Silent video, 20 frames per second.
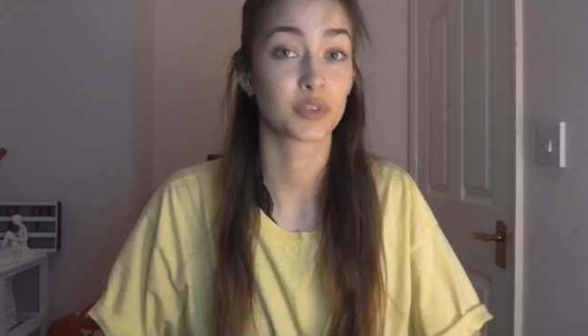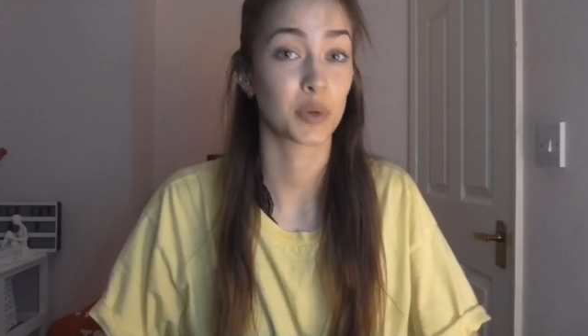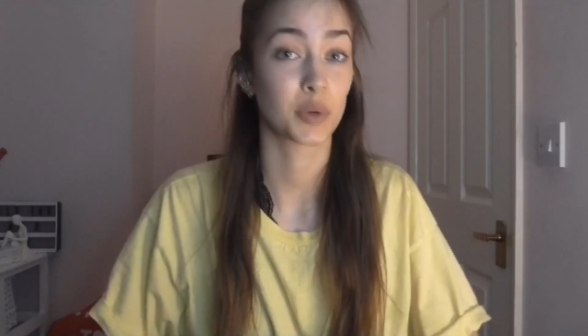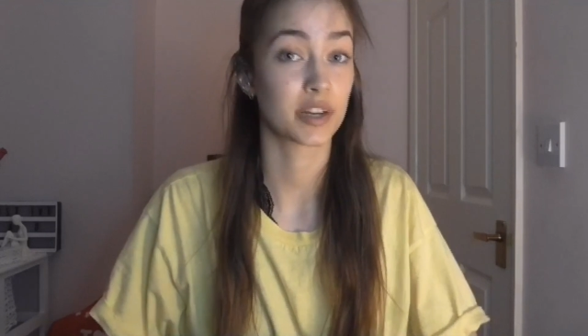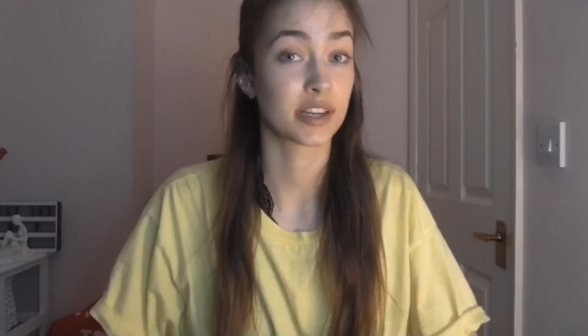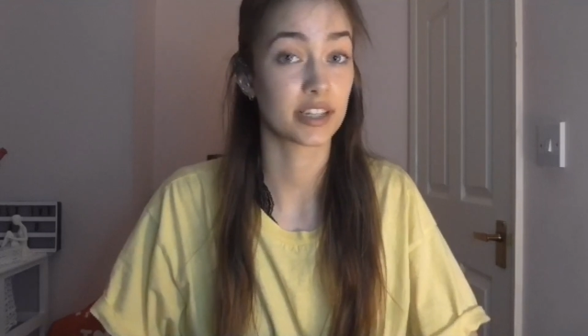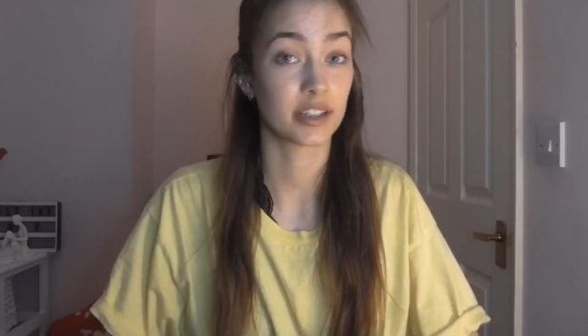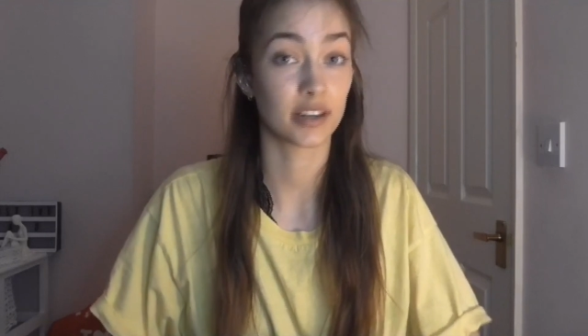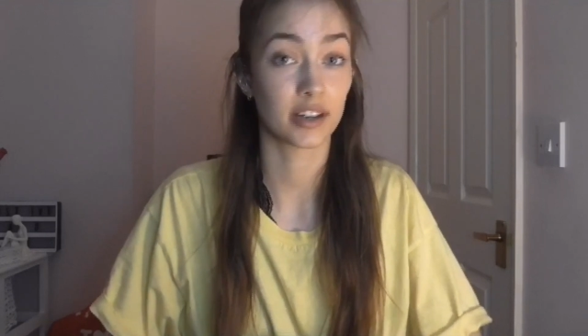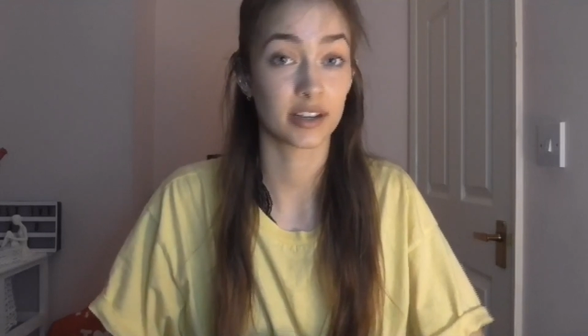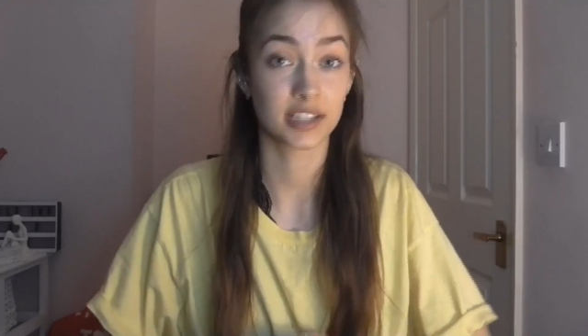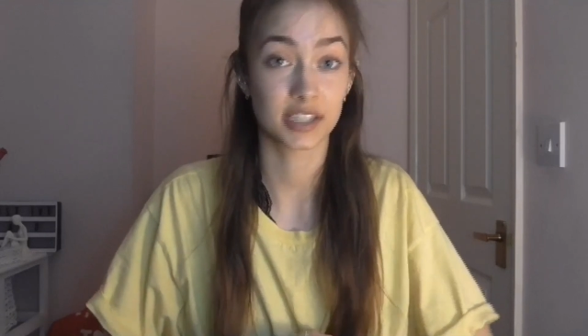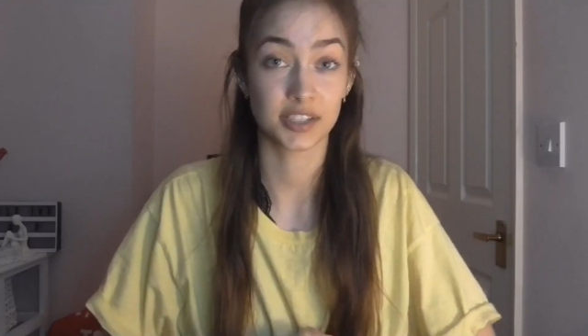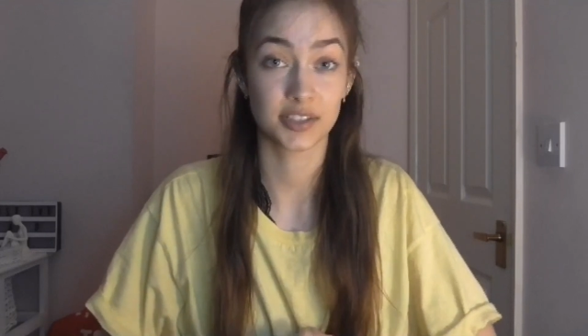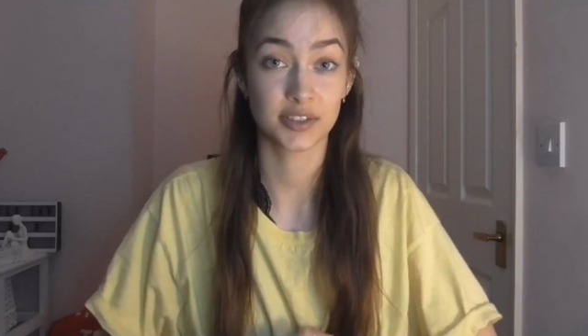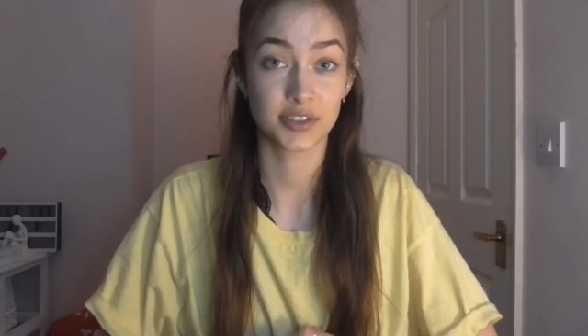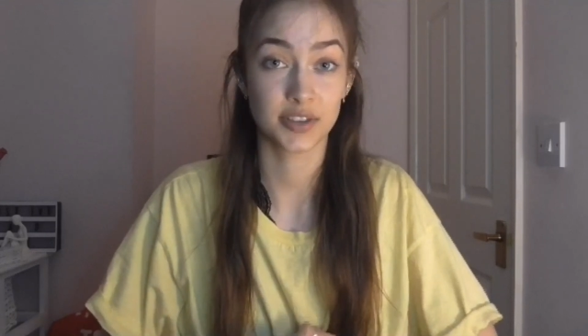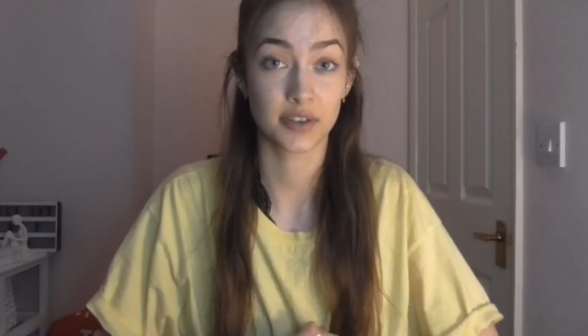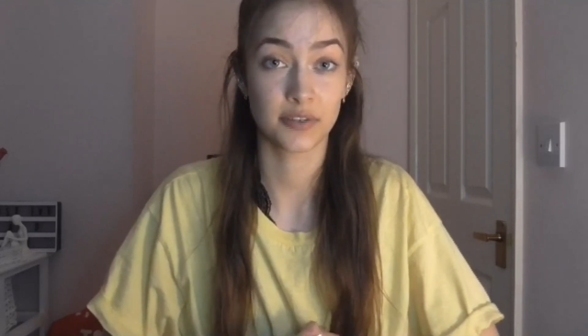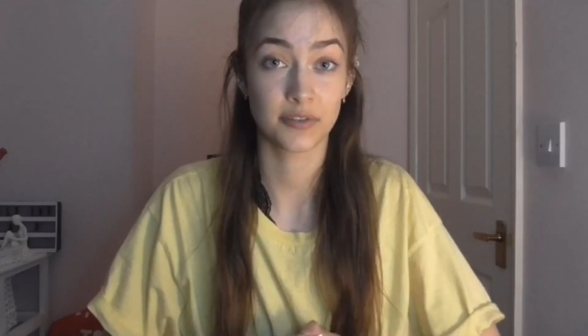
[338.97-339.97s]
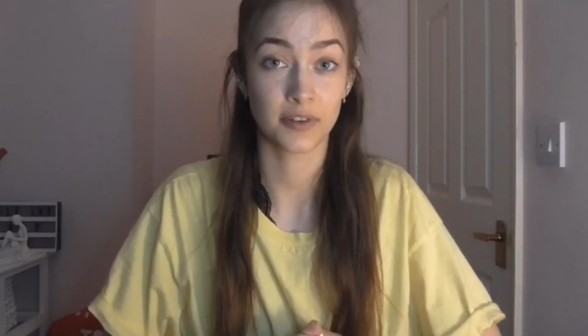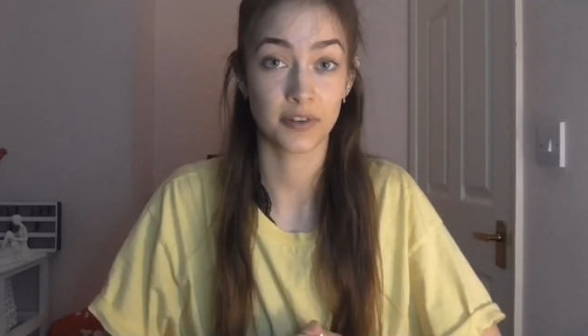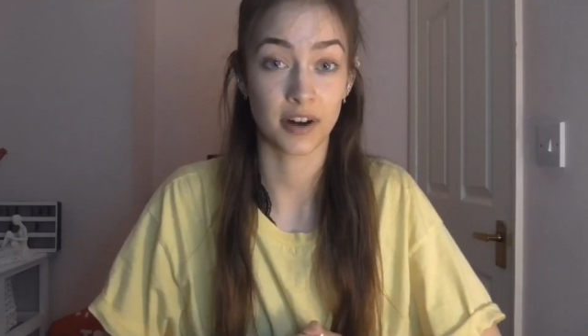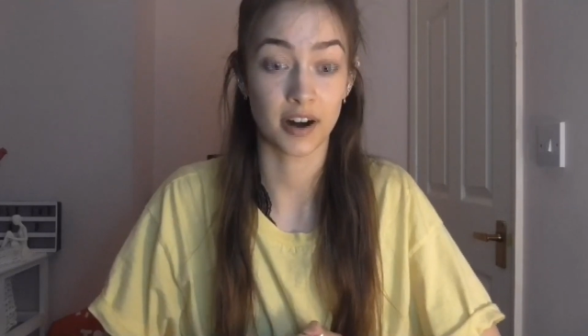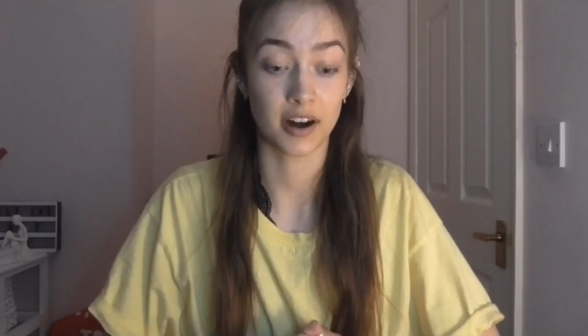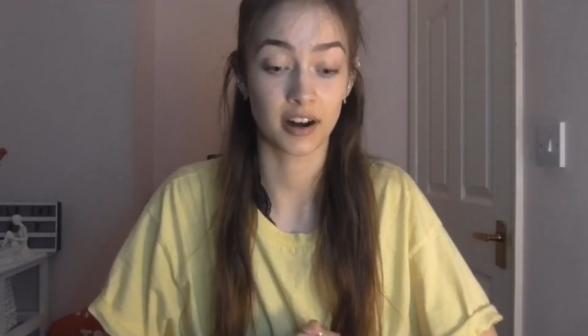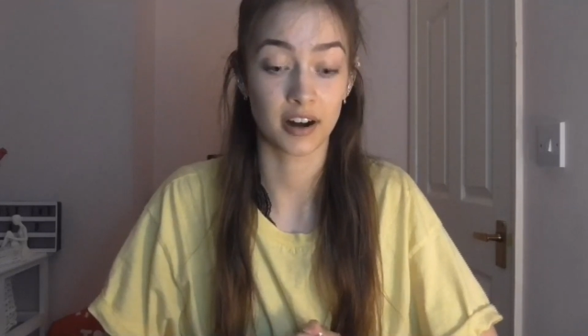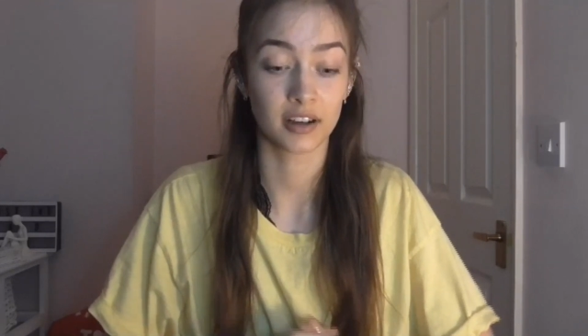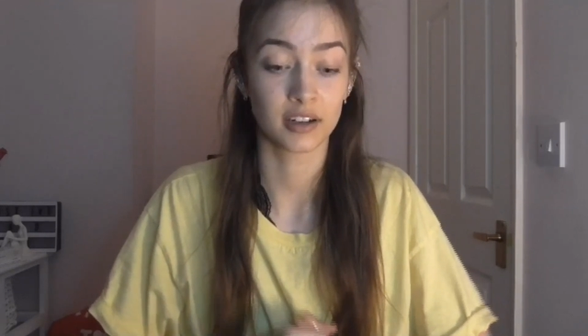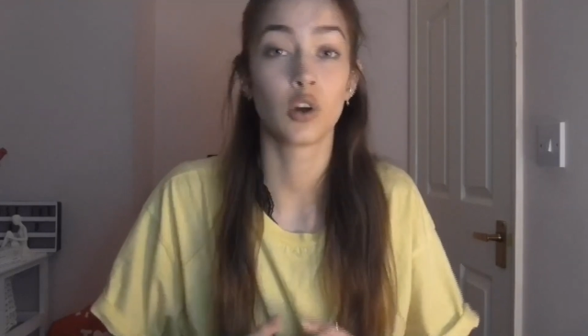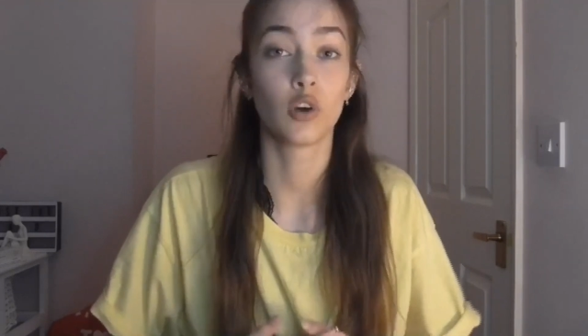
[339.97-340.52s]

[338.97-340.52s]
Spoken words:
2019 so far,